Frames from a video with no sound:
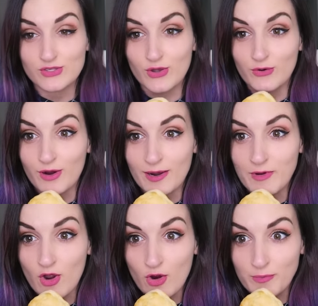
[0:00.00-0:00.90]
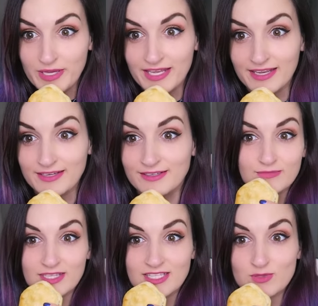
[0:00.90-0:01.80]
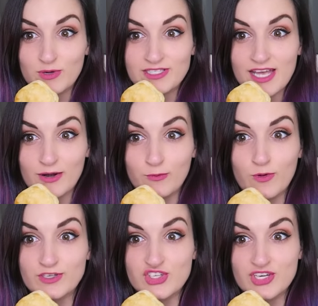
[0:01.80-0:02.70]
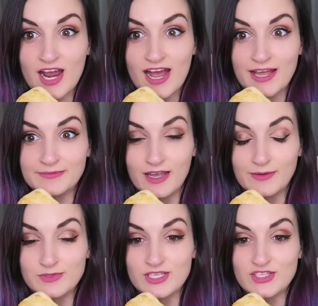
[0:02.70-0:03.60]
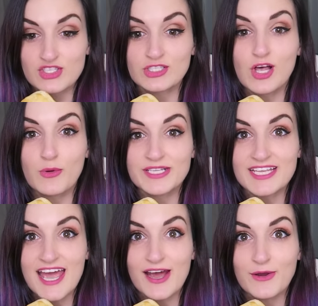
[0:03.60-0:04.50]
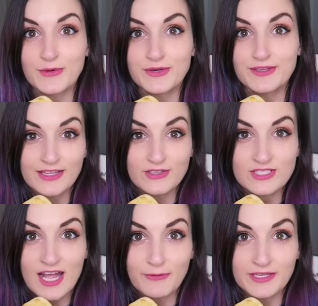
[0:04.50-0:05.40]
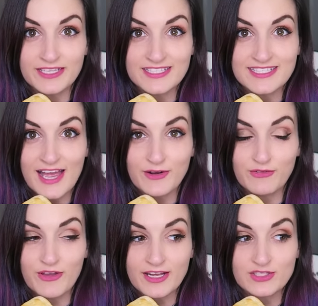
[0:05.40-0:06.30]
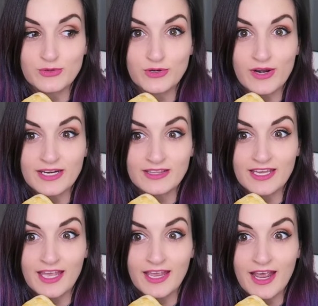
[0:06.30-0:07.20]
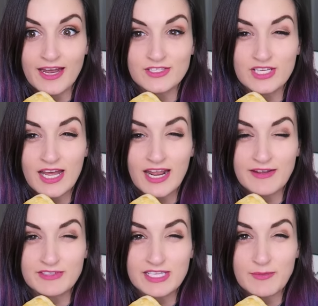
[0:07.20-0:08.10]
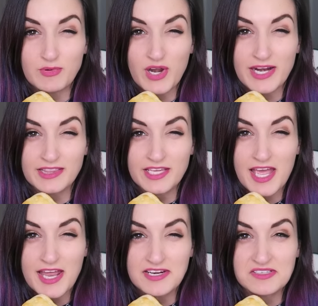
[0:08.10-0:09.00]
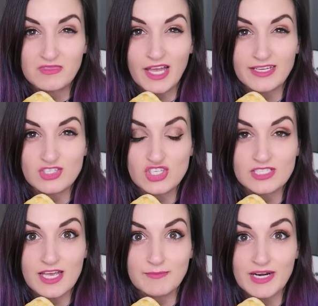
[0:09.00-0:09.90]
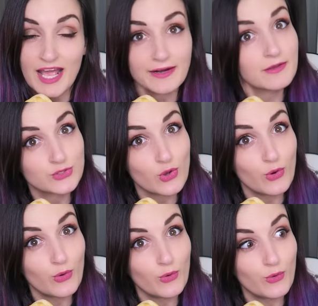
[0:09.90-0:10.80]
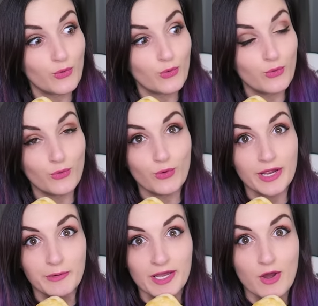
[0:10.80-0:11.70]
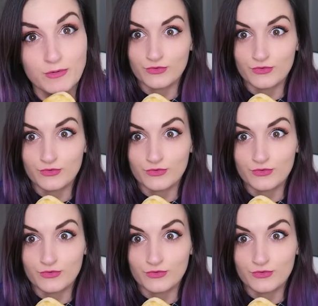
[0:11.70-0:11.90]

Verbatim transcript: So I'm hoping that this works out in one shot. I'm just gonna slow it down, and there's not really a sound effect to it or anything. I just kind of have to say bread at the end, like she said banana. So here we go.